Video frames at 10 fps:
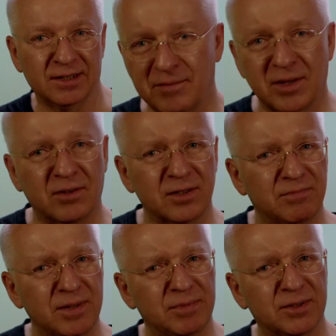because
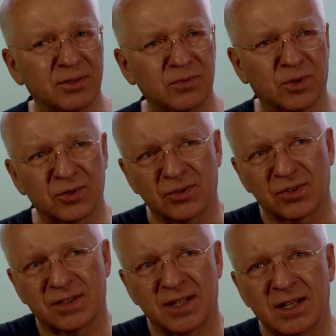people don't want to
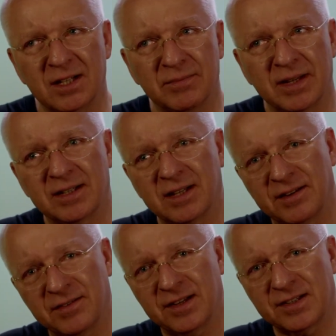sell and make
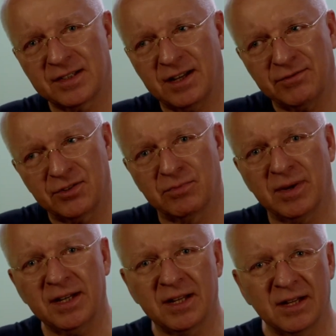their stuff to
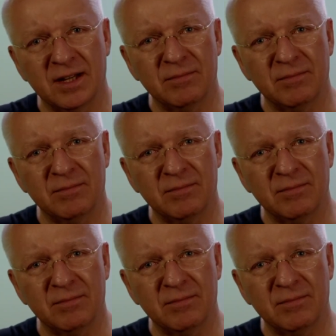money.